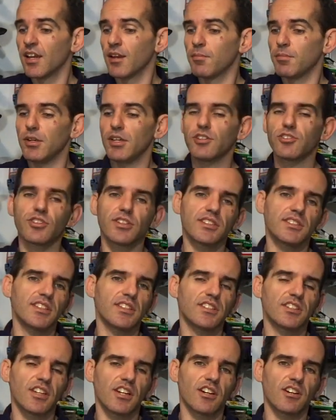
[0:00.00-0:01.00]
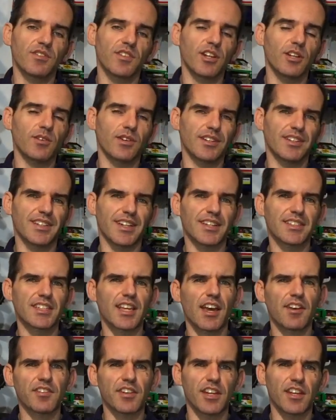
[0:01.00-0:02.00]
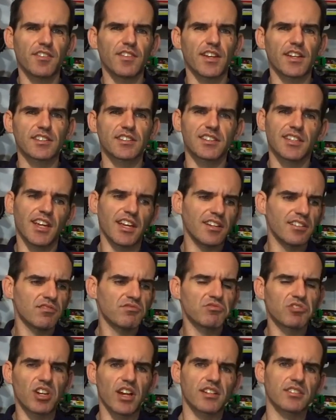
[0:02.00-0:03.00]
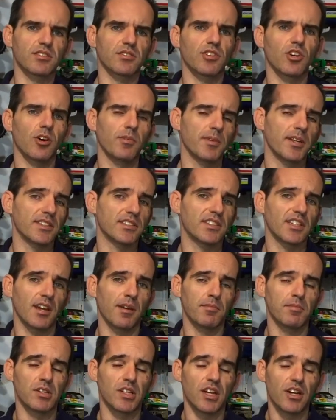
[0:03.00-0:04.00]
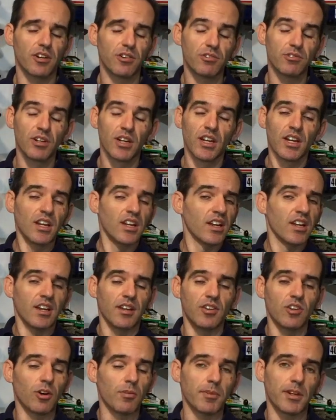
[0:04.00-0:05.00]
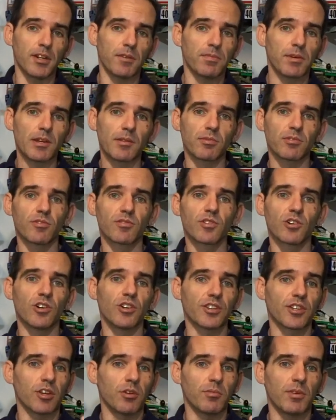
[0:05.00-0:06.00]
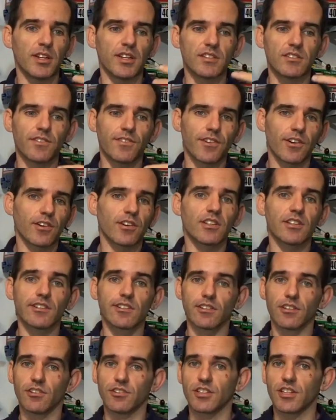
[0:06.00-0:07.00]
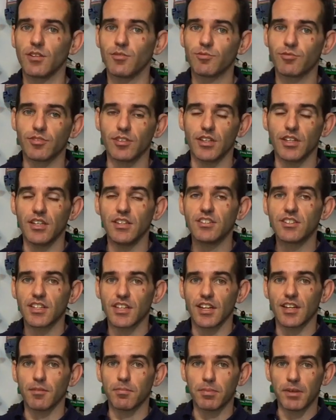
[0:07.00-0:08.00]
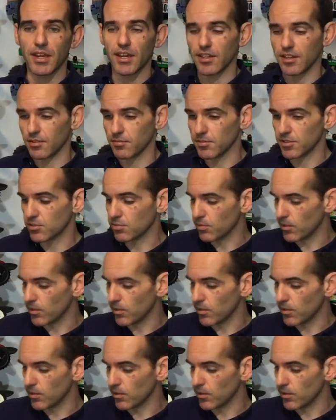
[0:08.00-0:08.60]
Be interesting to know if anyone does have an FX10. Chuck some comments down below. Not many people have got them, and there's very little on the internet about them as